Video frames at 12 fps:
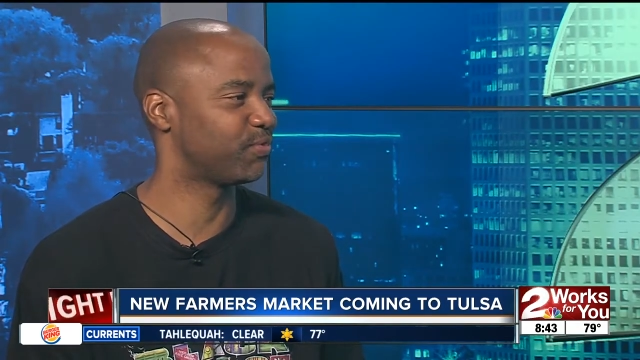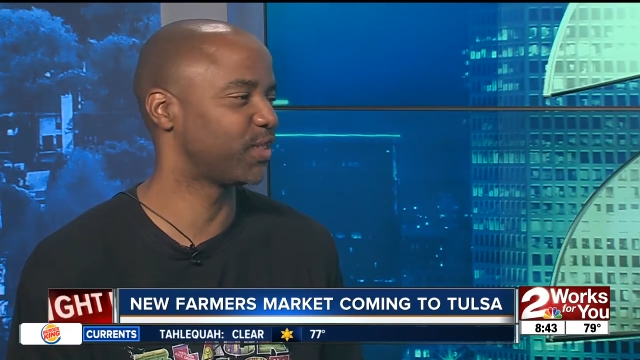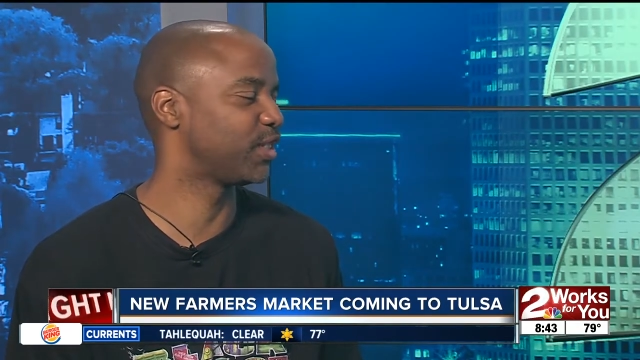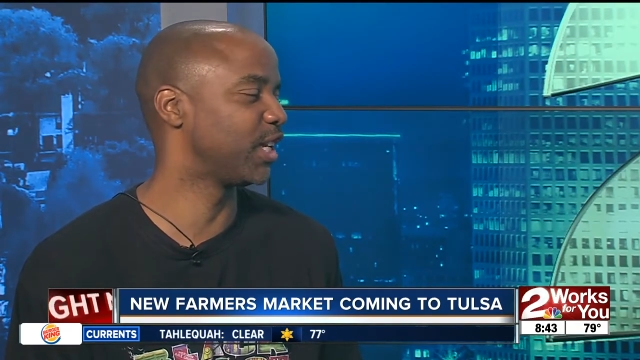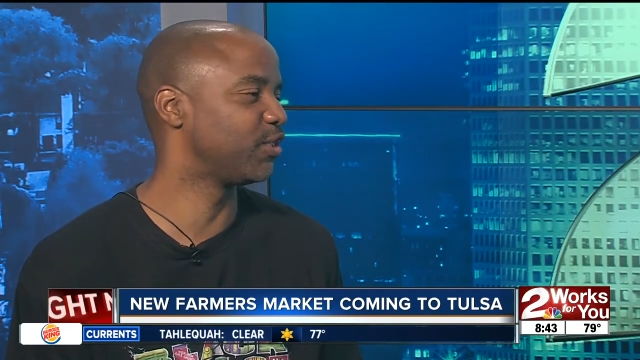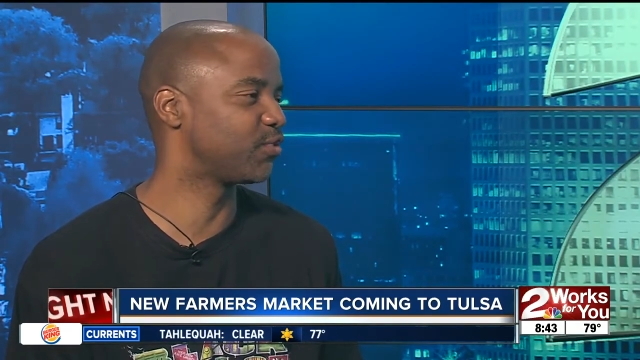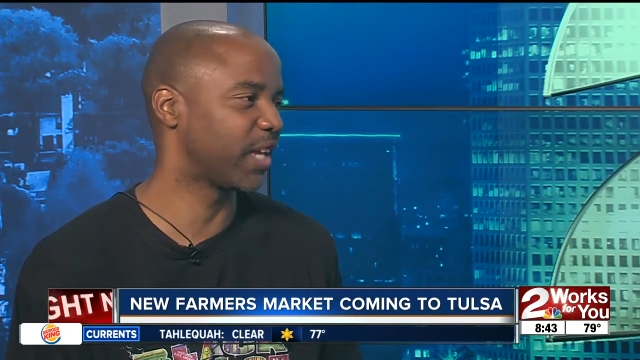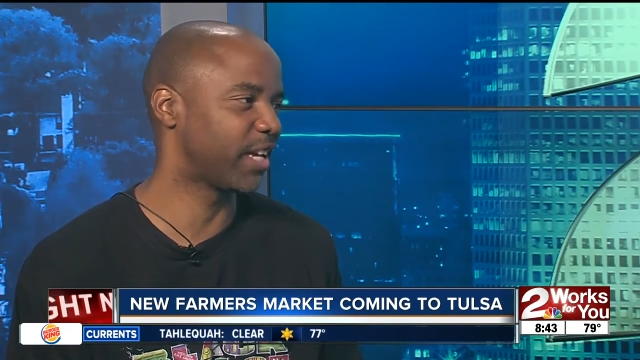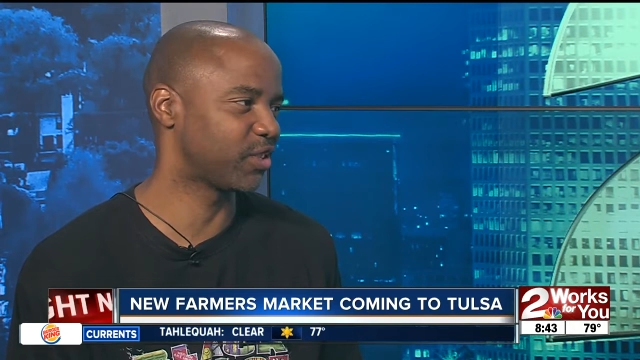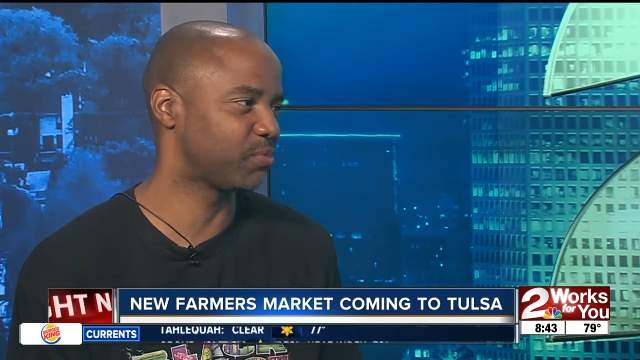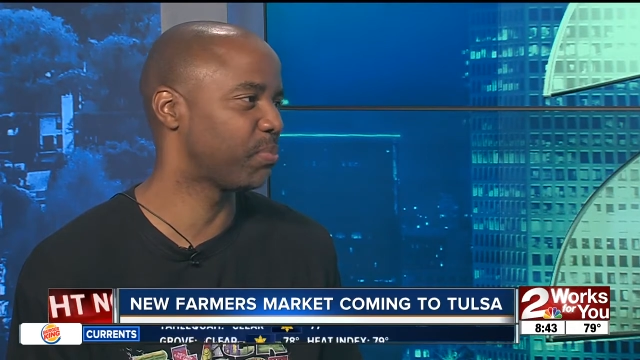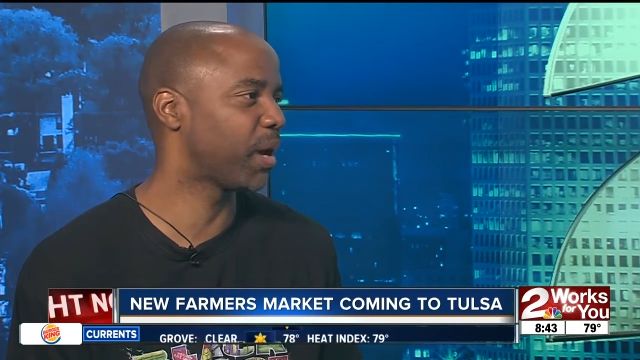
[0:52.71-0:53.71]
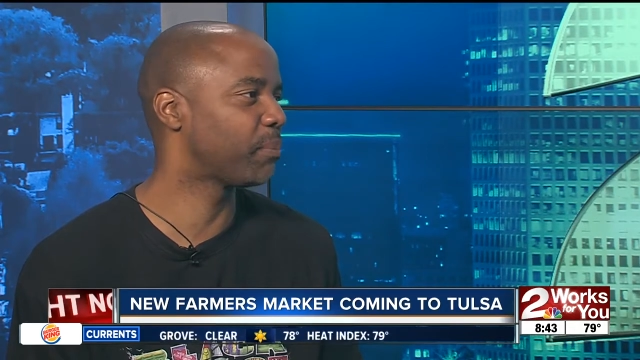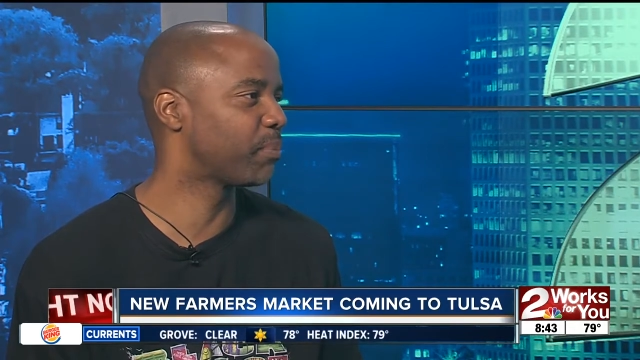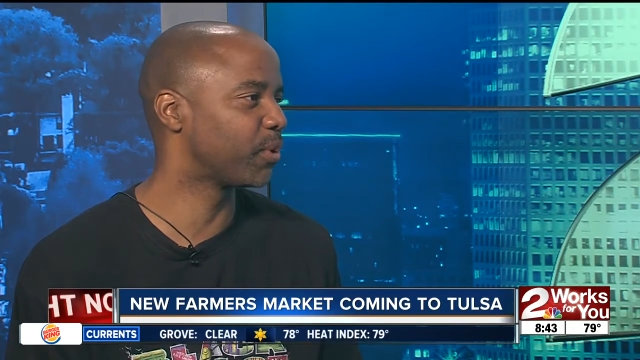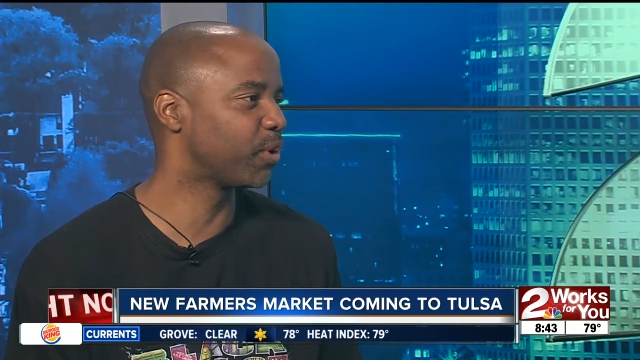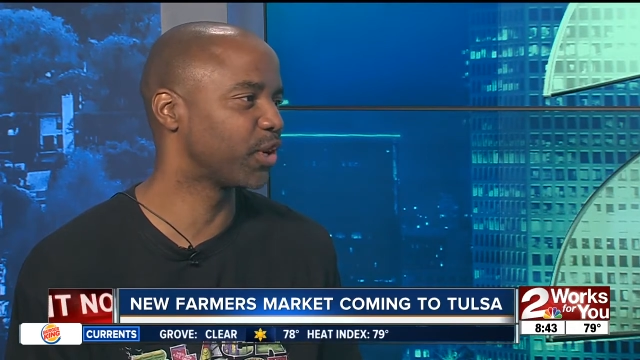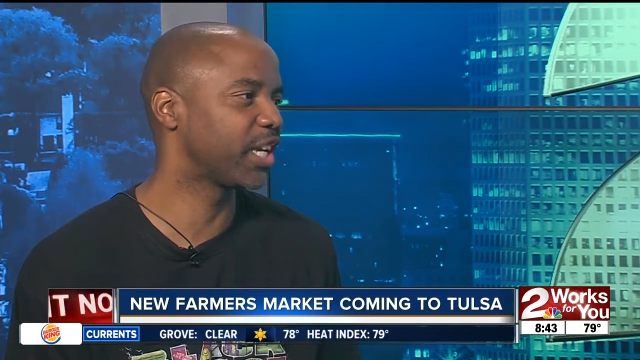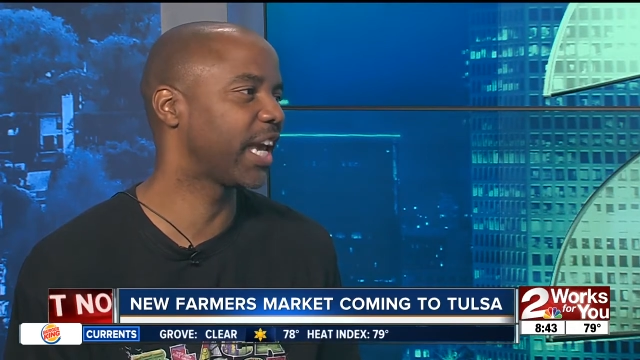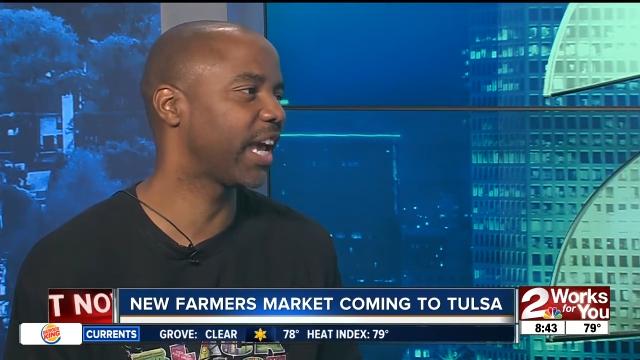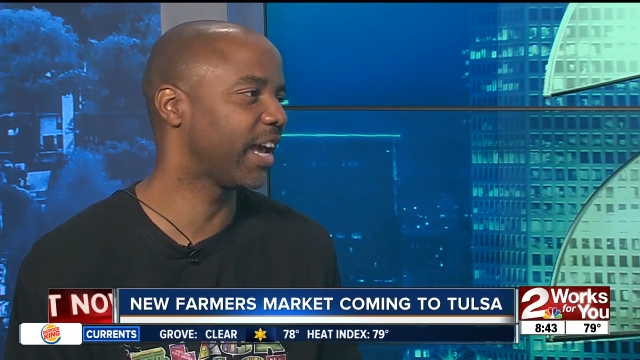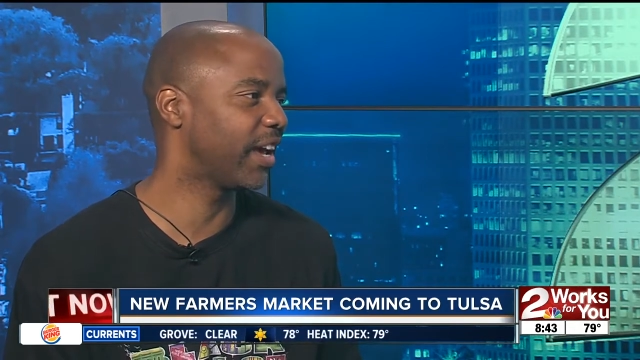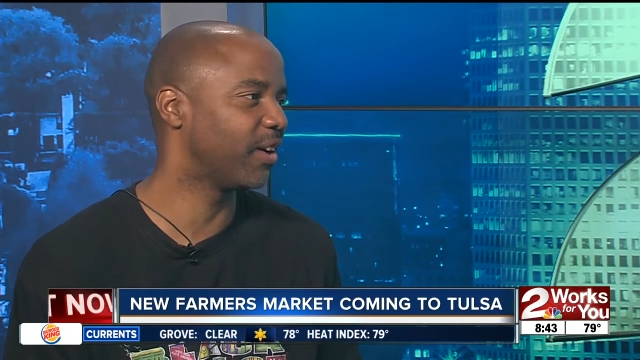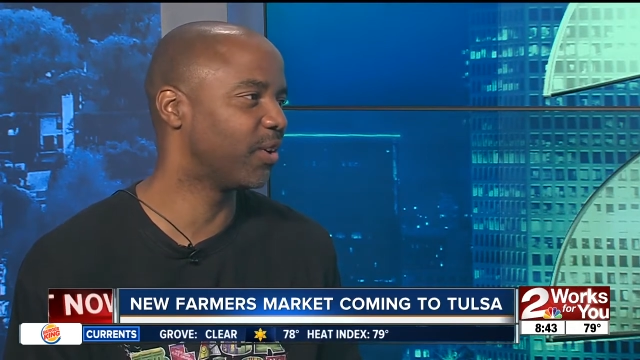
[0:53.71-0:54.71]
things like pepper,
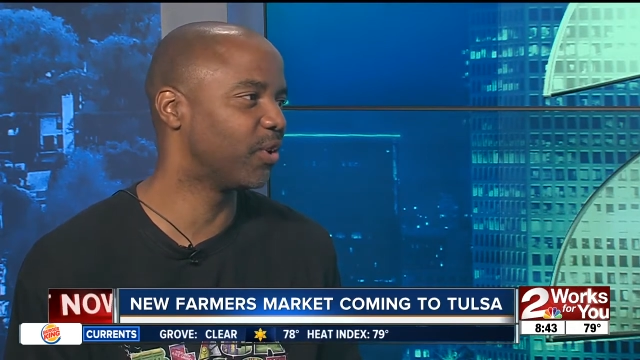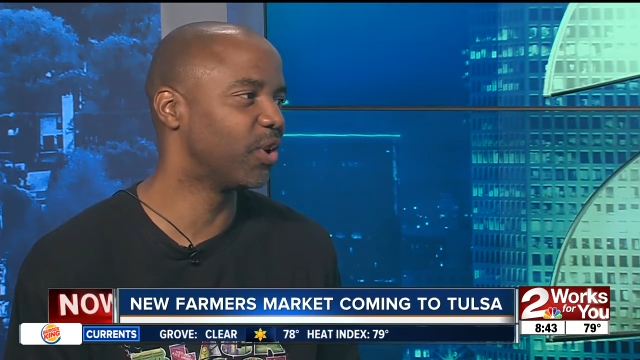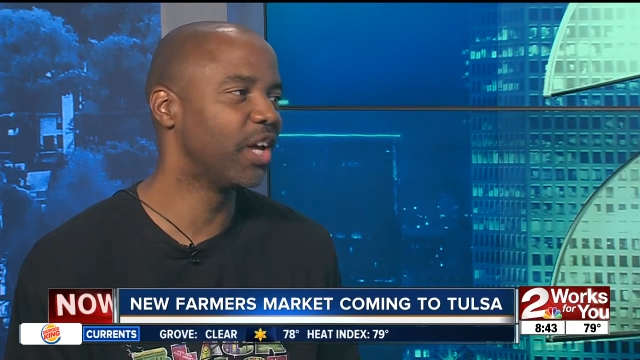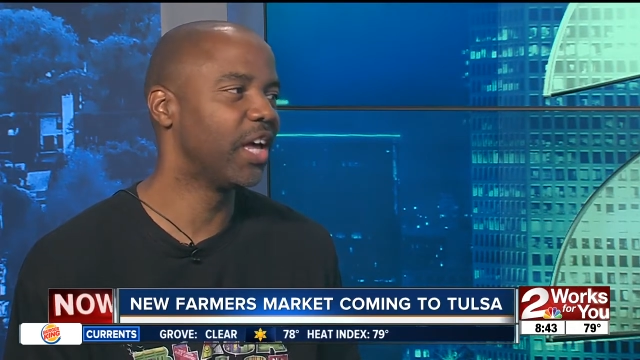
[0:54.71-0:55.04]
kale,